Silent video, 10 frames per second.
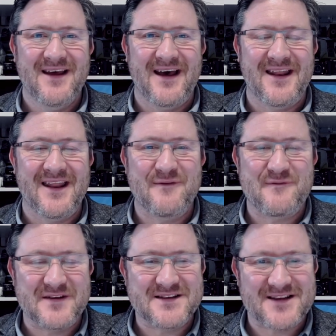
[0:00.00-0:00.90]
and it
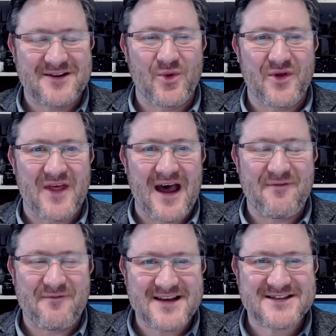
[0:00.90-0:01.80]
fits in with that
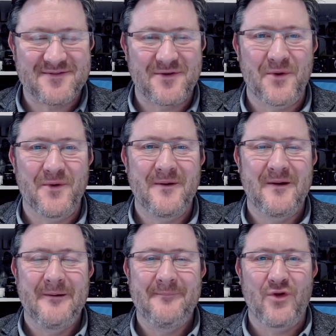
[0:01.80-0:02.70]
festival
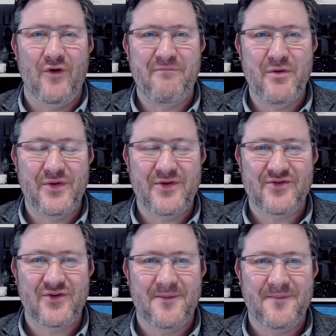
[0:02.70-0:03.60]
of booths.